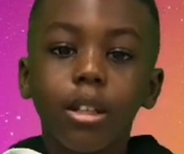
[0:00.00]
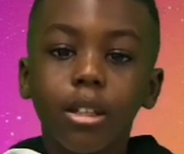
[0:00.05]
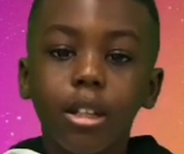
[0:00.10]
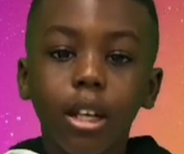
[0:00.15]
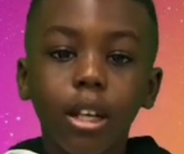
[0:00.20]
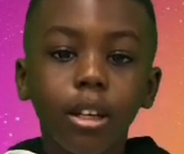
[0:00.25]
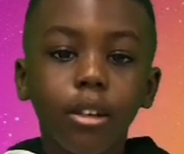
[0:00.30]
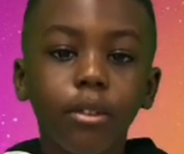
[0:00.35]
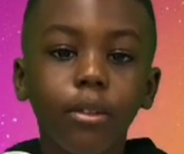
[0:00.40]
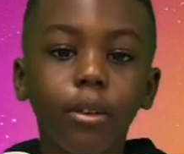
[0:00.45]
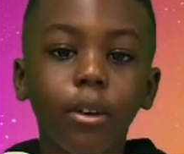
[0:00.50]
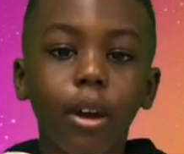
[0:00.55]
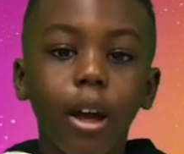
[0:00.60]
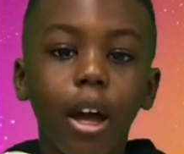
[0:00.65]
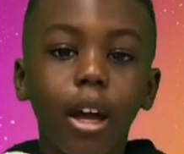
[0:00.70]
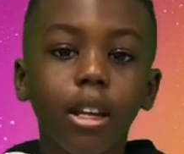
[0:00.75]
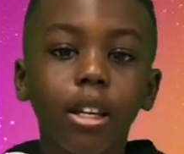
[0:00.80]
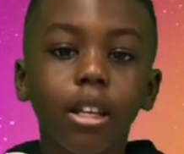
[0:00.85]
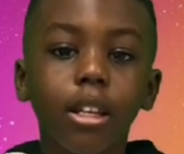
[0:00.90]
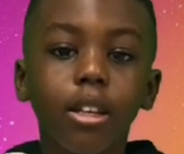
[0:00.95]
Thanks for
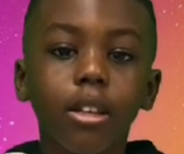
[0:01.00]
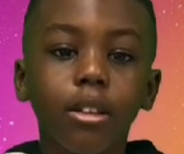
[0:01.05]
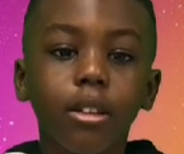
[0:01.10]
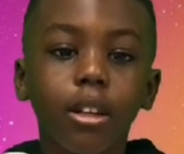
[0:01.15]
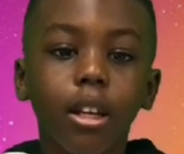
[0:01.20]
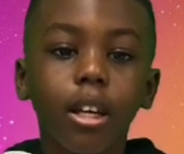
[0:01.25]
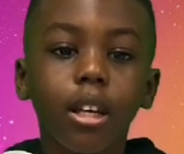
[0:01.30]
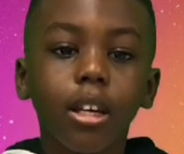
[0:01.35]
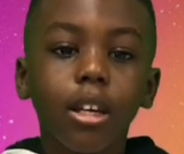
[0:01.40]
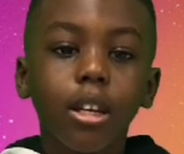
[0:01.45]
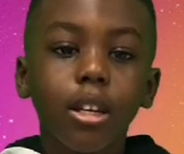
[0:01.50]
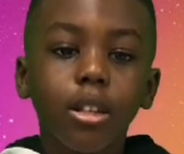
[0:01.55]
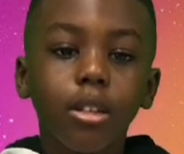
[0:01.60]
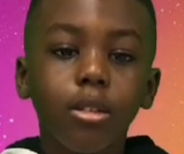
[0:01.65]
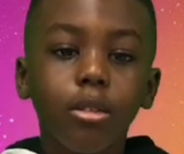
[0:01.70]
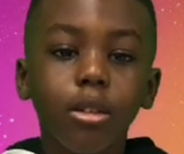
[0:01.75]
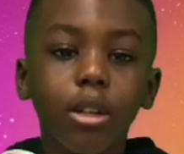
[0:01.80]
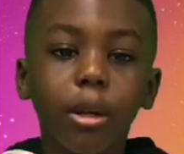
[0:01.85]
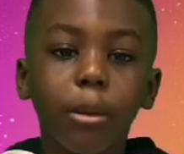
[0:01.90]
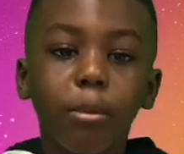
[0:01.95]
adding your light
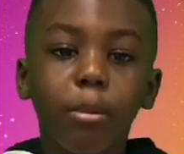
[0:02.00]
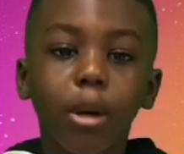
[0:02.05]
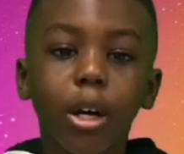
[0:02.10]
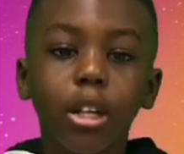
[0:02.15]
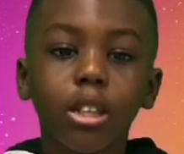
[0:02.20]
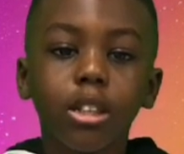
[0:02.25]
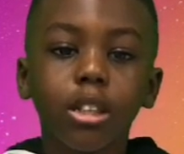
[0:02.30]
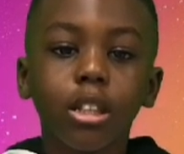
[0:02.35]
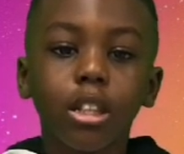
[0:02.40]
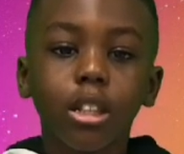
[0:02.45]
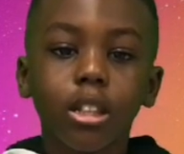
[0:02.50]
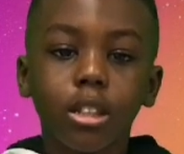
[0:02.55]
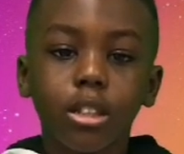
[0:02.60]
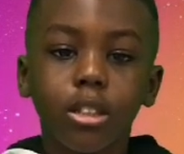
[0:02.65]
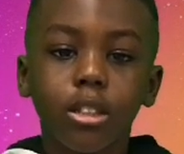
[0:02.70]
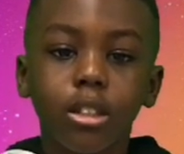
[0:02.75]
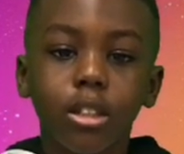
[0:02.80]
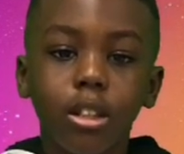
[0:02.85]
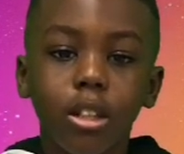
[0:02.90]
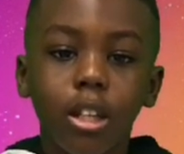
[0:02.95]
to the Project
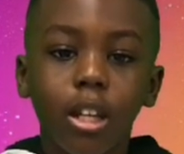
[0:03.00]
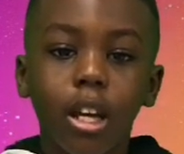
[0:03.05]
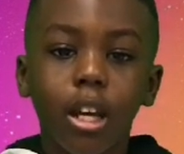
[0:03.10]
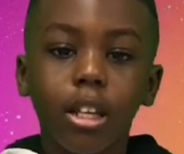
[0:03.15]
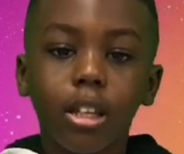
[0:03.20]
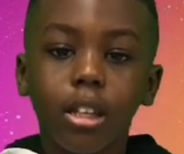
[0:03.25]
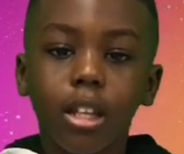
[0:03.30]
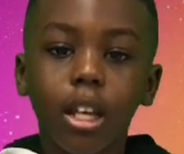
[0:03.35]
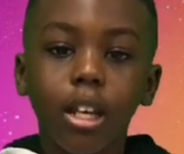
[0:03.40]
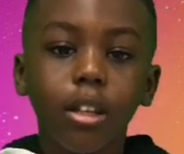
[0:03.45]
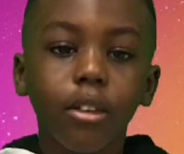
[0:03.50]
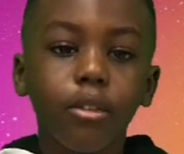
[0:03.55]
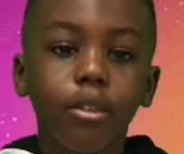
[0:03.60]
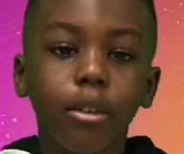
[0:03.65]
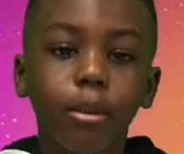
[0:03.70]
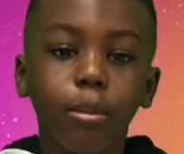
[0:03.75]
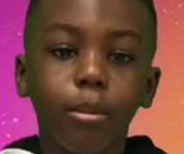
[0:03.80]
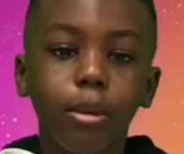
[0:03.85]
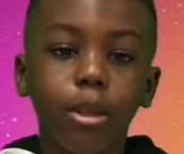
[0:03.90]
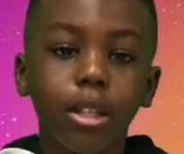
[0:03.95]
Us journey, and thanks
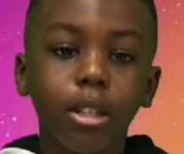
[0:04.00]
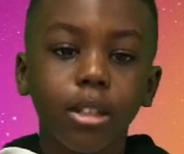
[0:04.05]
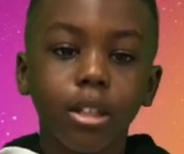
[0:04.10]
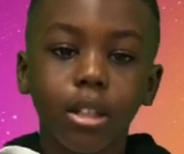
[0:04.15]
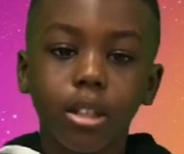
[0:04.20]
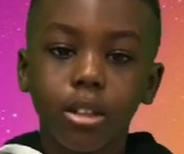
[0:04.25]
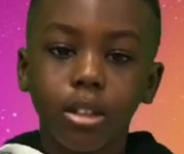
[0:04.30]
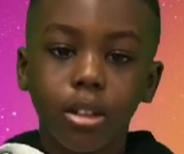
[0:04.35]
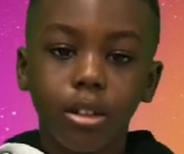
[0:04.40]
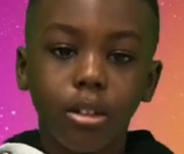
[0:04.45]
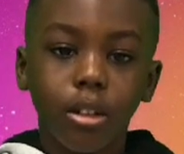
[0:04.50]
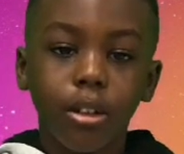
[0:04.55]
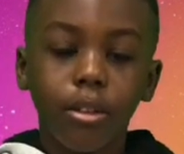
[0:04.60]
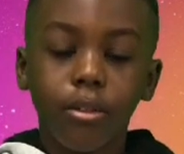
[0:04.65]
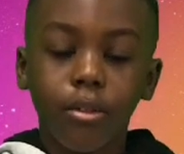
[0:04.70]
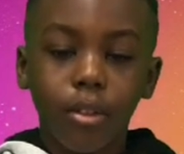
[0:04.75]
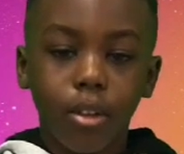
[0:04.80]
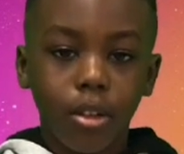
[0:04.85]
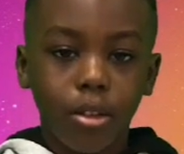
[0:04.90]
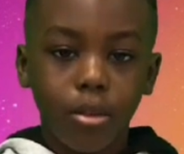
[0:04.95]
for being such a great
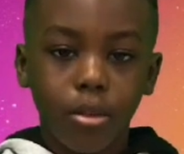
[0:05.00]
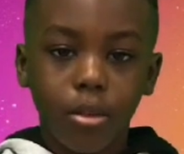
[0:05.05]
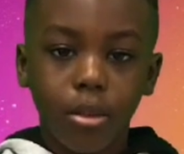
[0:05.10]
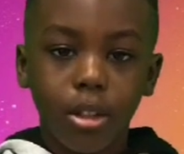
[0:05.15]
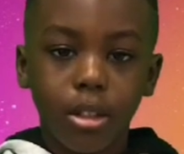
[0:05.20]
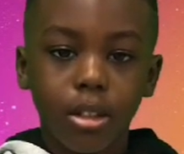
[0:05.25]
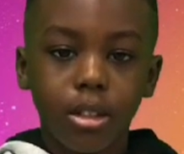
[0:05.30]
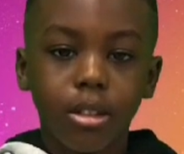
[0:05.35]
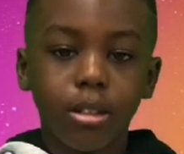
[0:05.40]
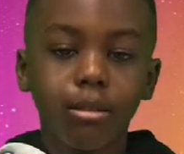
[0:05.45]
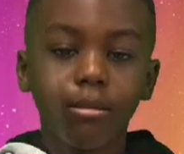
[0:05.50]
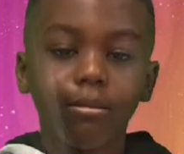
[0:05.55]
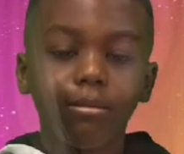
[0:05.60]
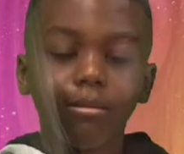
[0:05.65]
friend to us.